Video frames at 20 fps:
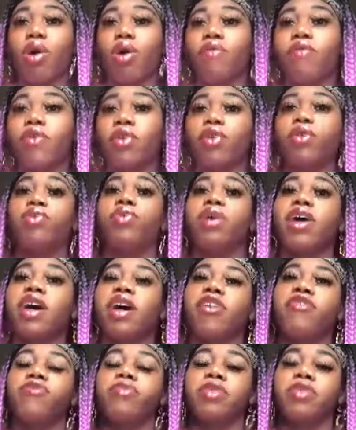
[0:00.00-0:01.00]
for who
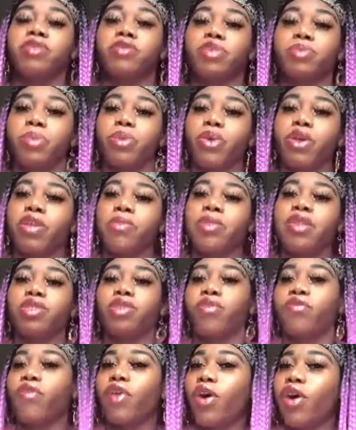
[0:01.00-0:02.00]
have been supporting me so
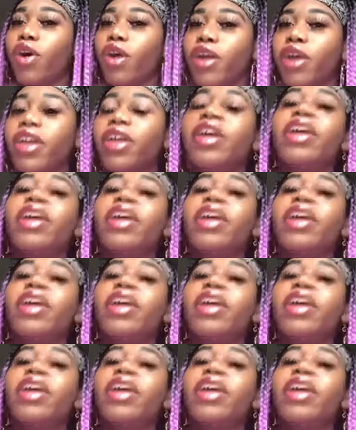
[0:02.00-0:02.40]
far.